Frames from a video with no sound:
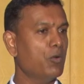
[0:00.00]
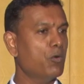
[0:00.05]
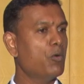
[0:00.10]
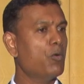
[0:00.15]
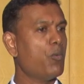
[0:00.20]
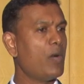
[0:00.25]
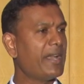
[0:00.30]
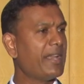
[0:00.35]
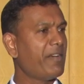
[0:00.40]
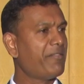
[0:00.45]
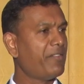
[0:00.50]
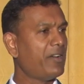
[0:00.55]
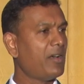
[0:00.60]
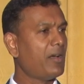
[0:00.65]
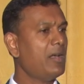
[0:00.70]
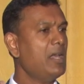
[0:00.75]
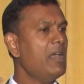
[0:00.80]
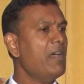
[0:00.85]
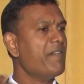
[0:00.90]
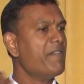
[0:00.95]
you.
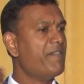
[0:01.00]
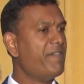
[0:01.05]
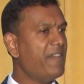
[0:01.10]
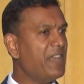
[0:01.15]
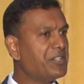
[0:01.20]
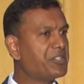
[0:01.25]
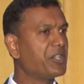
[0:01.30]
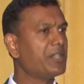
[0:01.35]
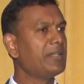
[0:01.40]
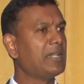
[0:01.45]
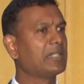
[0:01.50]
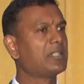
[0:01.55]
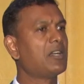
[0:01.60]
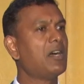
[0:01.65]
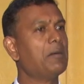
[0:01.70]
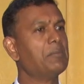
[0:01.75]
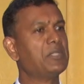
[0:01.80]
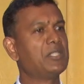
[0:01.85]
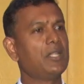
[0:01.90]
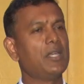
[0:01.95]
Whatever vision that
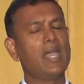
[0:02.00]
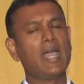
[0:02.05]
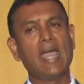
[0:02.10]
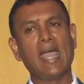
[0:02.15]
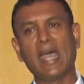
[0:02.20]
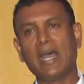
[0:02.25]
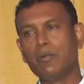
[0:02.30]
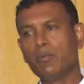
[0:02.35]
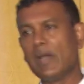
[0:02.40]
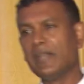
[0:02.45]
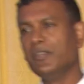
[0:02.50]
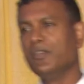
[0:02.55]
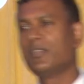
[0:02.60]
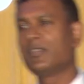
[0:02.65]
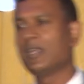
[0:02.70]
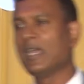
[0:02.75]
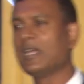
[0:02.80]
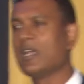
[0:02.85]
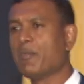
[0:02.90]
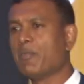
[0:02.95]
comes to your head when you
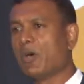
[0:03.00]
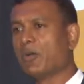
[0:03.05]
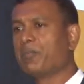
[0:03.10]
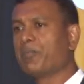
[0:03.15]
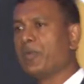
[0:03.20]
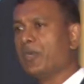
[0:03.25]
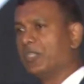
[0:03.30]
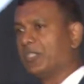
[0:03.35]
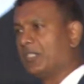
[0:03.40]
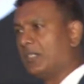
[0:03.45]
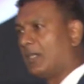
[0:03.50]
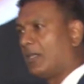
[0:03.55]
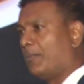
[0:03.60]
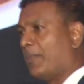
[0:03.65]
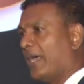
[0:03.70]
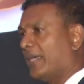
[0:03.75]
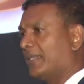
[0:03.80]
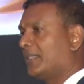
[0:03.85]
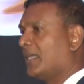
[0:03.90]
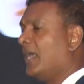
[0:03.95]
think about personal
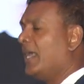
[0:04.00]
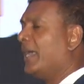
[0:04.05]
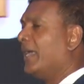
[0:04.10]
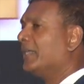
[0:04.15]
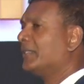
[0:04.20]
best,